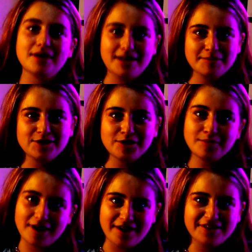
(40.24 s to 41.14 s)
My name is Yona
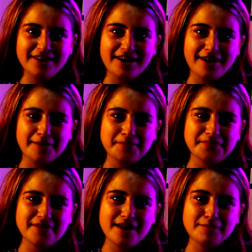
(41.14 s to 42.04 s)
Brown.
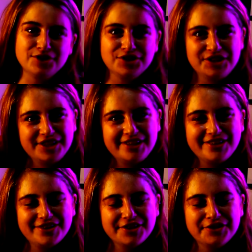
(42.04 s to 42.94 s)
I'm a junior here
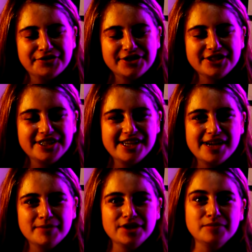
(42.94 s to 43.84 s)
at Clark University.
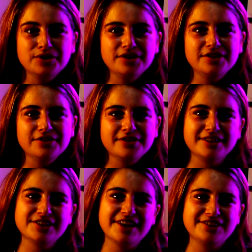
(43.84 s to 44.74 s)
I'm a community youth and
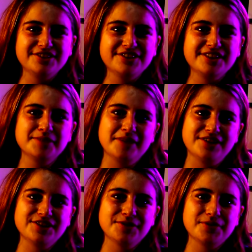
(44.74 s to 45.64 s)
education studies
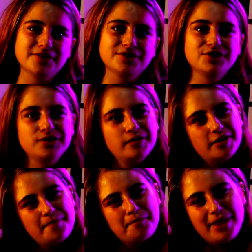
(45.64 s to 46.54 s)
major with a studio
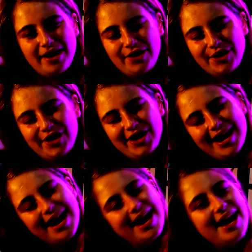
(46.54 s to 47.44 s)
art minor,
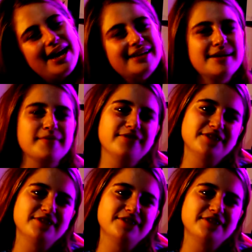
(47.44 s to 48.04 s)
and I'm